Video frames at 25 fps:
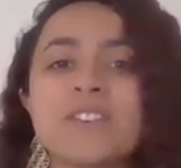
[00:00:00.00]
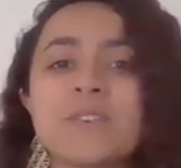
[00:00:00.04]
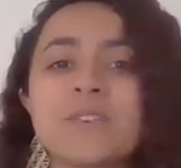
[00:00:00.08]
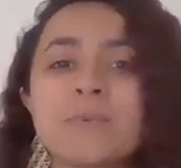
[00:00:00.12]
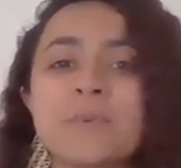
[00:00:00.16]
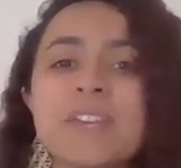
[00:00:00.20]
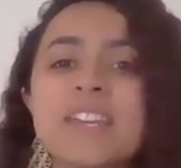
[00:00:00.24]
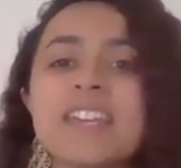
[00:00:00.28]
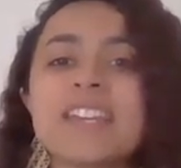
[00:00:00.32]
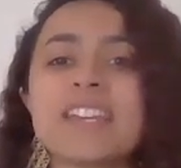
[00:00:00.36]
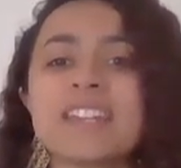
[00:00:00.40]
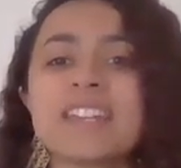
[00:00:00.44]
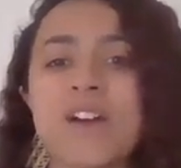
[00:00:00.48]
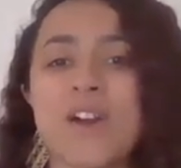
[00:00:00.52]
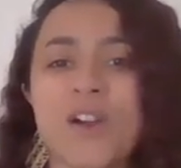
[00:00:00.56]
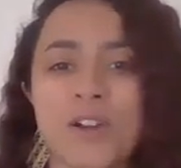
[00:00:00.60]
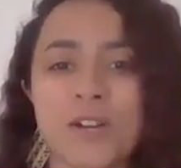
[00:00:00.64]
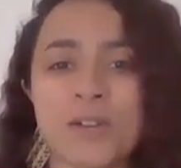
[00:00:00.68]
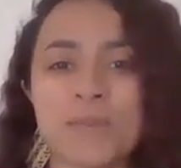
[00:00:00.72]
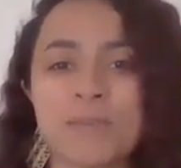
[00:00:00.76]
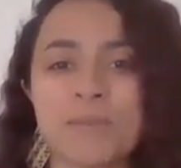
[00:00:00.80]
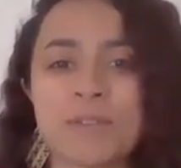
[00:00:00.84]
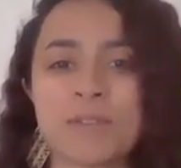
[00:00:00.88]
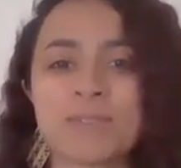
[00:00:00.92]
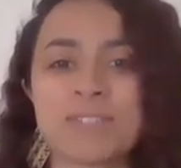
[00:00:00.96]
weaken
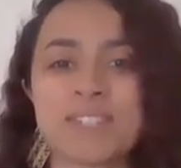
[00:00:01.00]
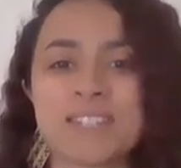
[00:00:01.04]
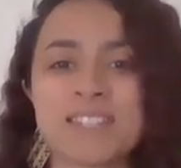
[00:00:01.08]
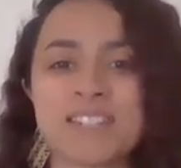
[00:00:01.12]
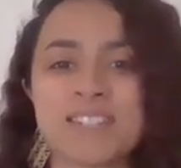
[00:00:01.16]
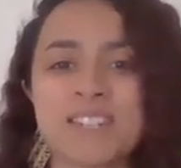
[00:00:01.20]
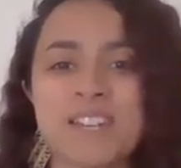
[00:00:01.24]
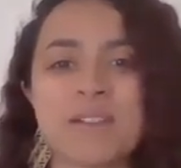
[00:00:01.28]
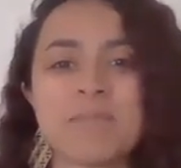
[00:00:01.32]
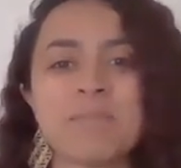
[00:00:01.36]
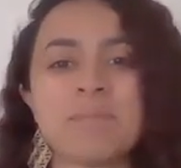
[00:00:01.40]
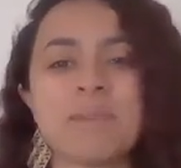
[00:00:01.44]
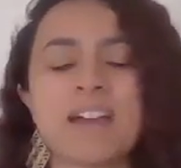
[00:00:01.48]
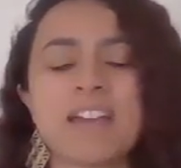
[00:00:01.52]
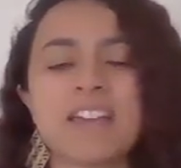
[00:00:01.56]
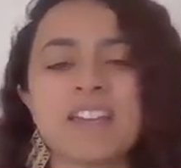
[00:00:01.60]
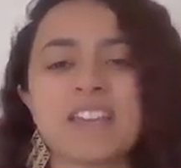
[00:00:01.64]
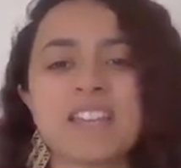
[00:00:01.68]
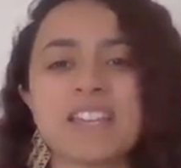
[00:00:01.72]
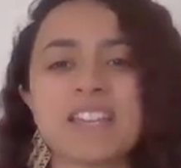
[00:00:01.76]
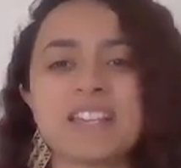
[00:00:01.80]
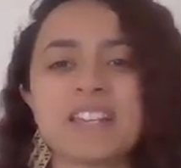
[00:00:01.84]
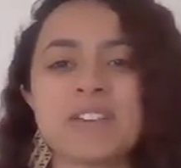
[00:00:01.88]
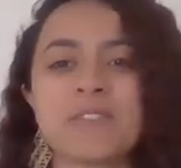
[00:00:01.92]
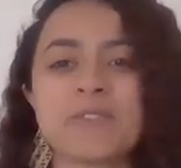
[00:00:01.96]
our immune system by
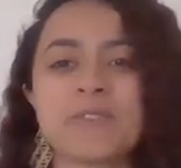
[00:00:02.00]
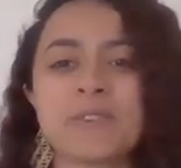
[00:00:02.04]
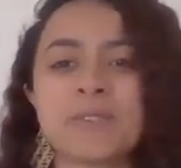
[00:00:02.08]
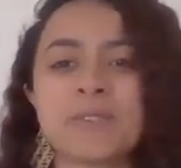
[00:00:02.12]
eating